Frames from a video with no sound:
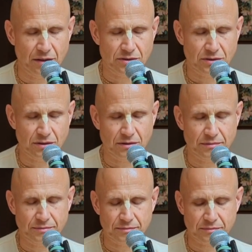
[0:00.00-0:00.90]

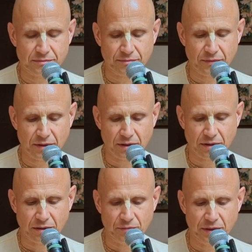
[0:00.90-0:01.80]
So
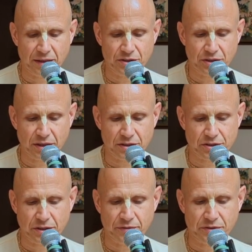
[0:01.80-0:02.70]
we can
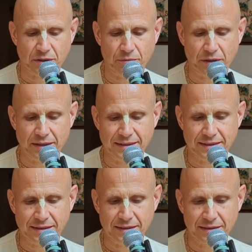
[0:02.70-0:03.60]
judge if someone
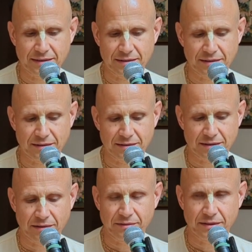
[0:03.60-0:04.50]
is
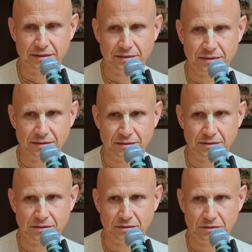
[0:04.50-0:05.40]
averse
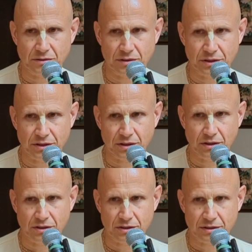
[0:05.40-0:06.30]
to Krishna
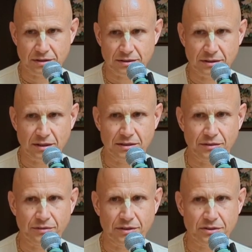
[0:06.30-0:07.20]
consciousness, he is
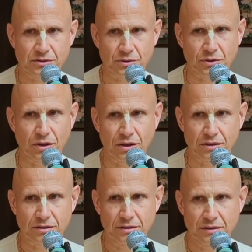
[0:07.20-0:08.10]
averse to
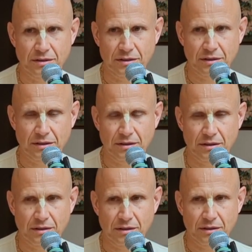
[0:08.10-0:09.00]
God.
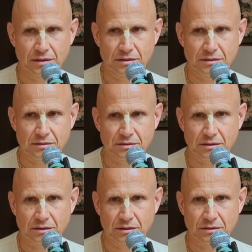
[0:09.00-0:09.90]

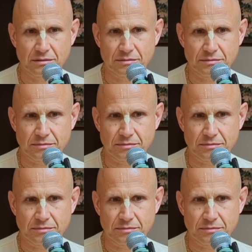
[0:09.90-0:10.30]
So